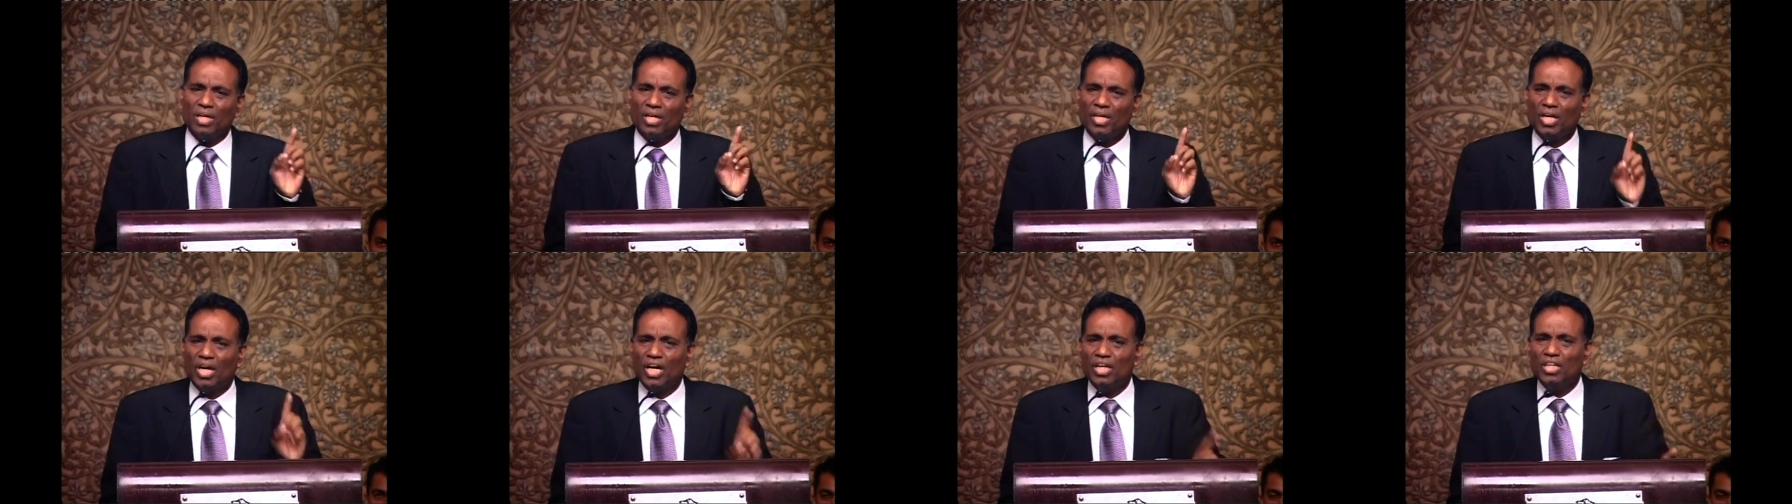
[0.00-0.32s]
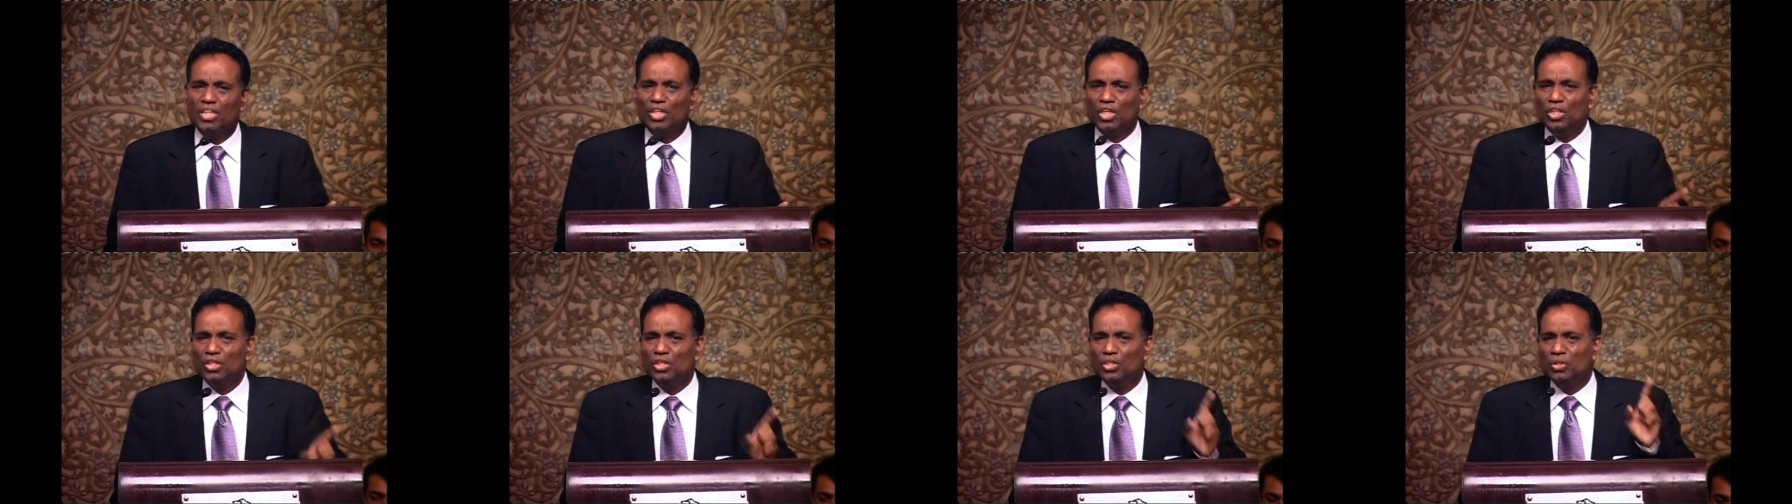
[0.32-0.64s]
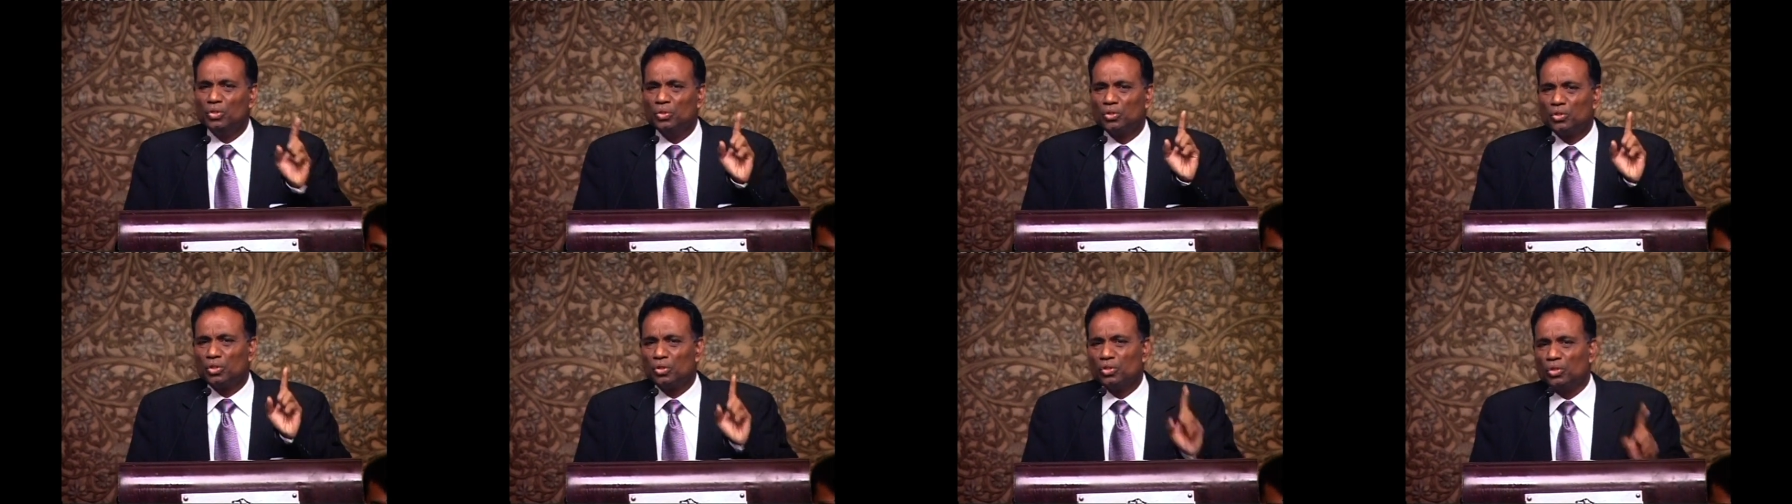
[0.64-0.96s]

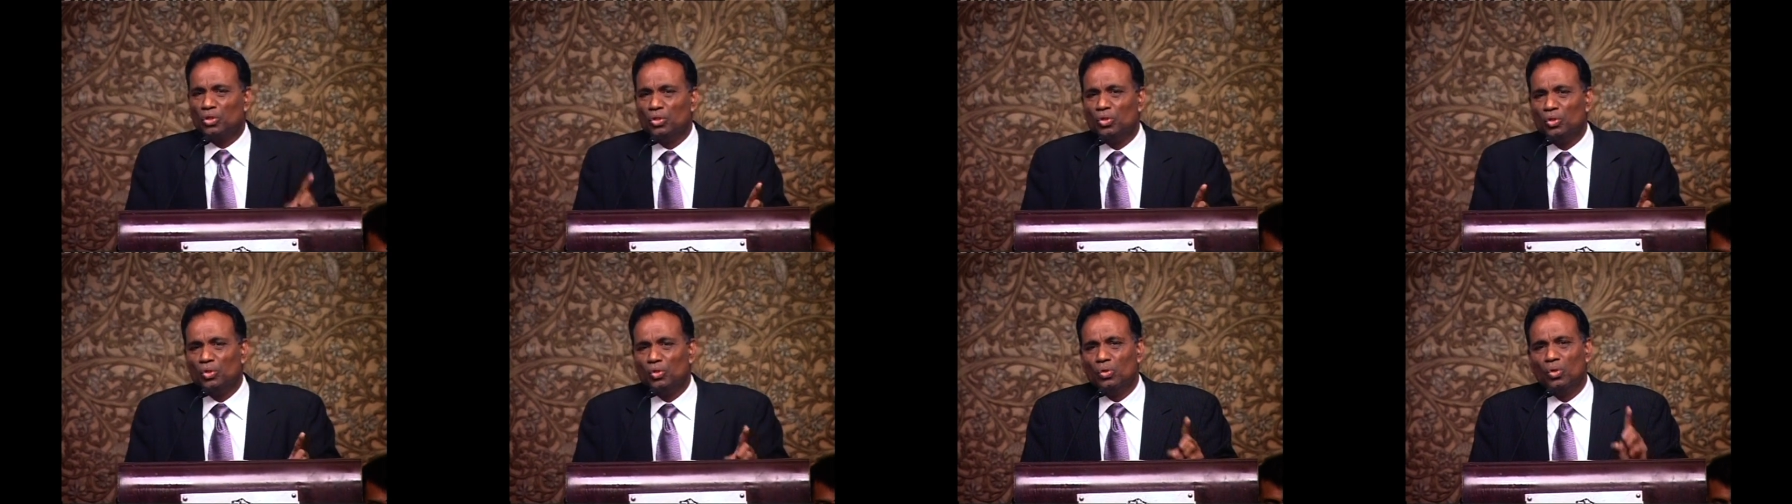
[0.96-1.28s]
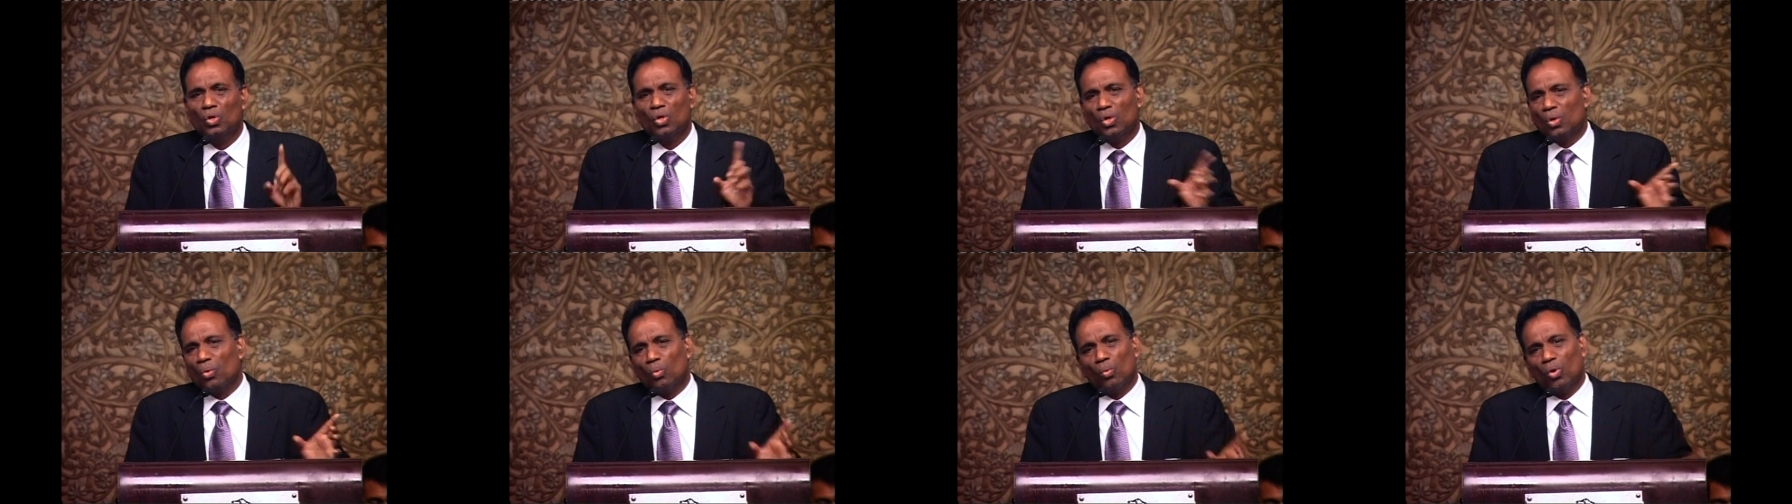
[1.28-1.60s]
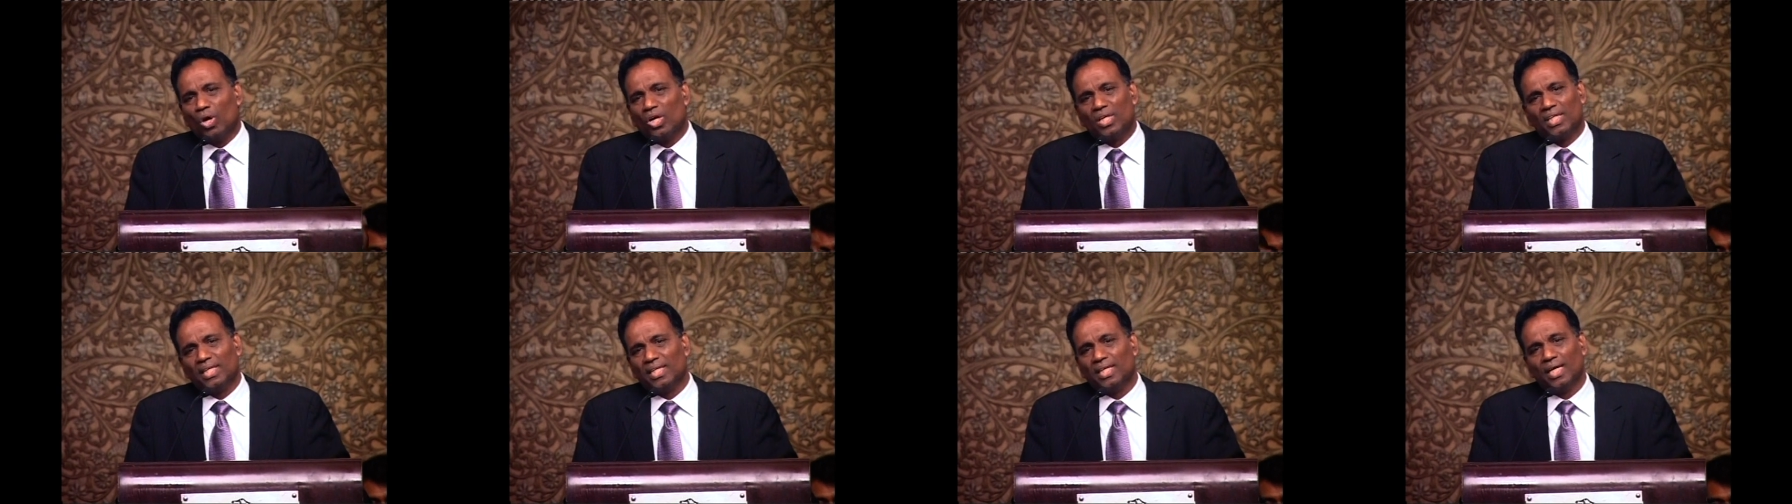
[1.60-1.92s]
continue to do
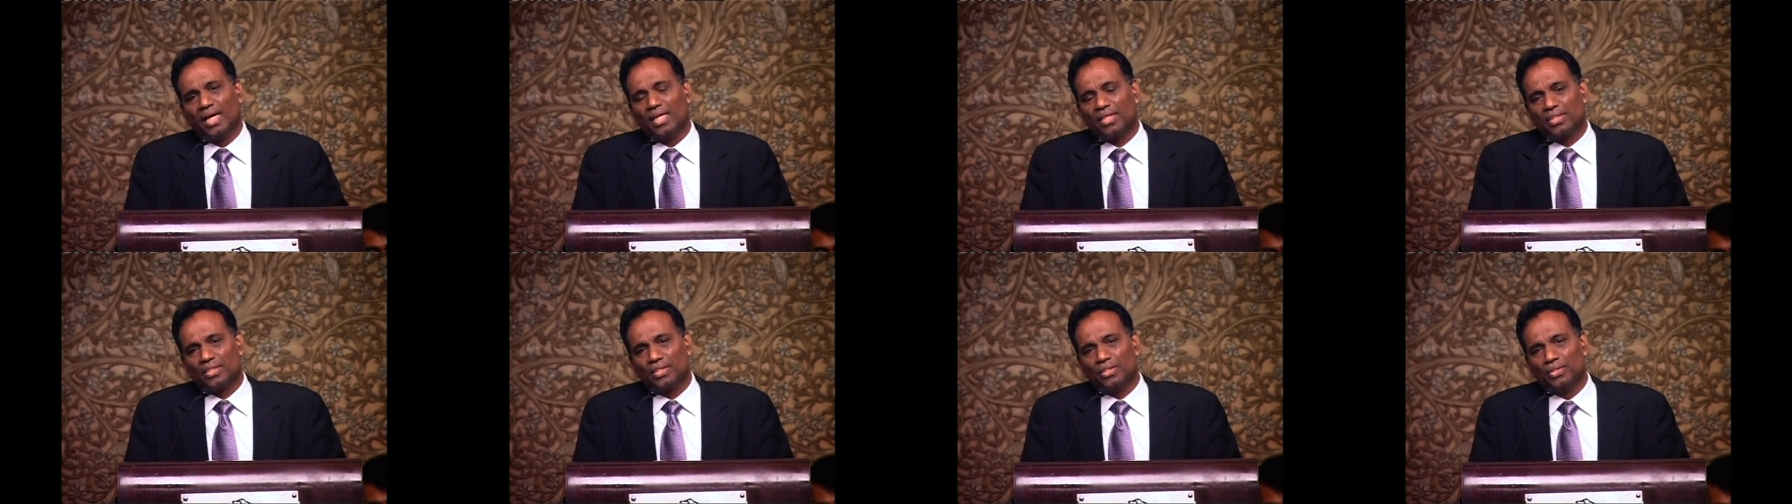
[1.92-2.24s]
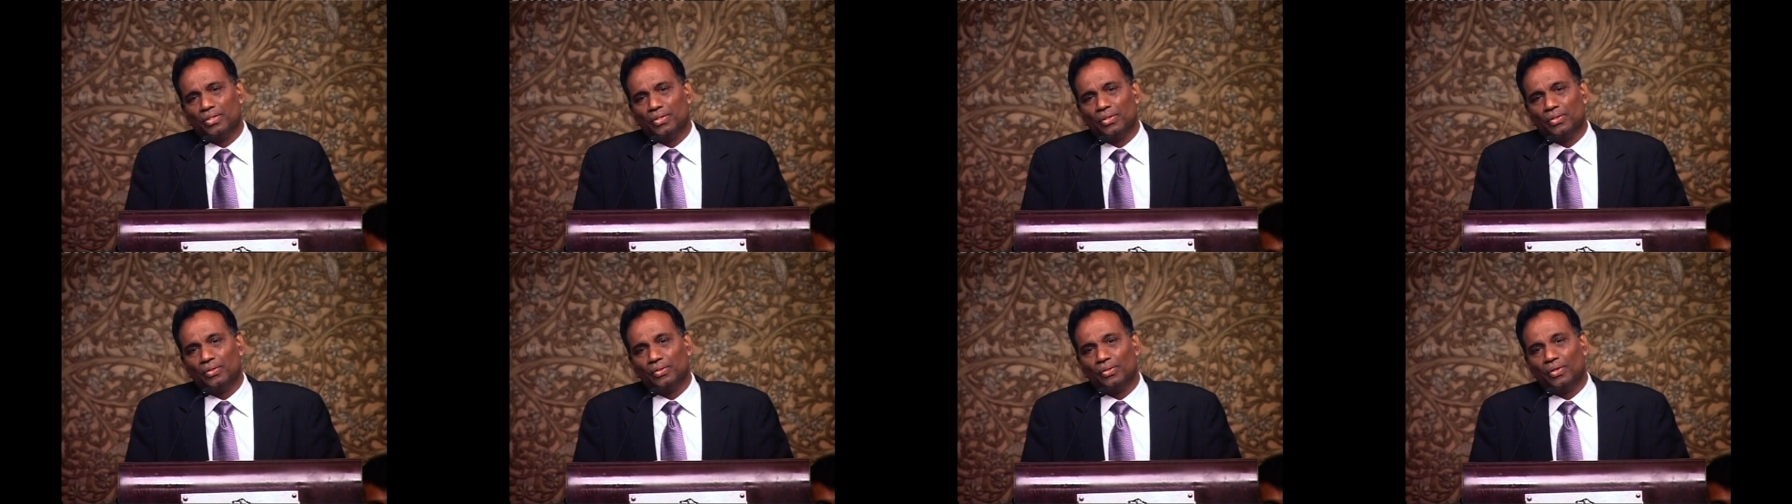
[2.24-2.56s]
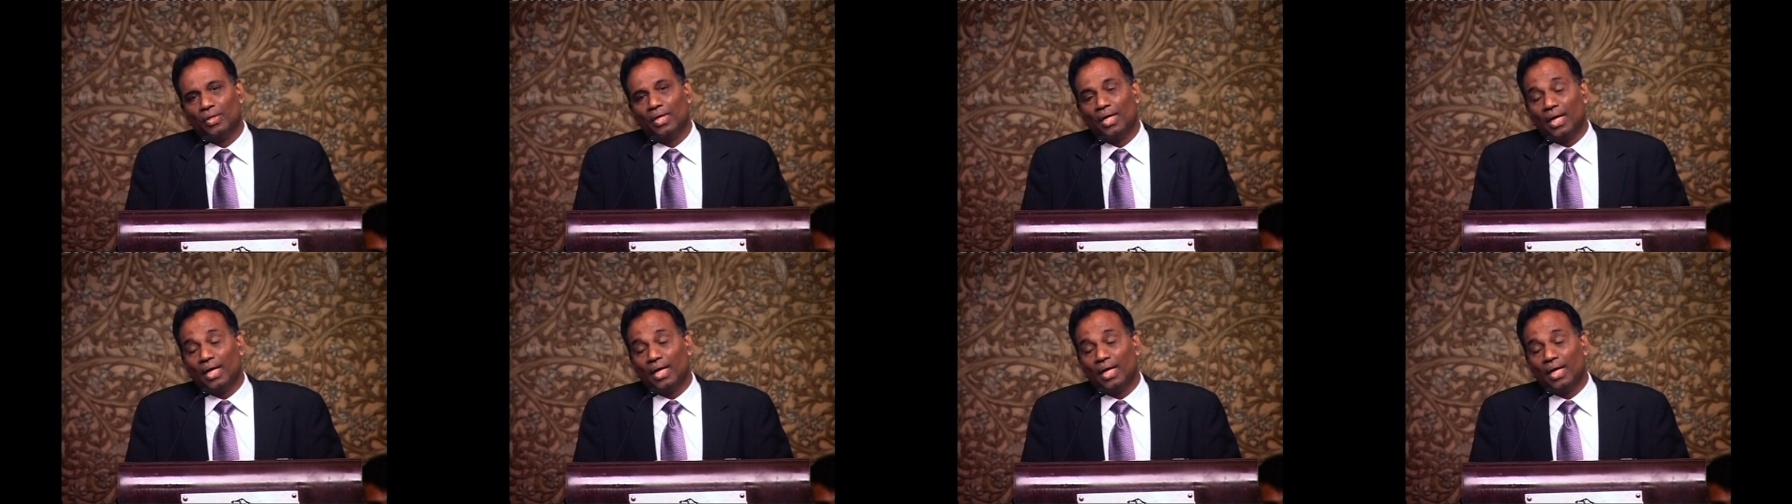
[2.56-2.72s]
what he has to do.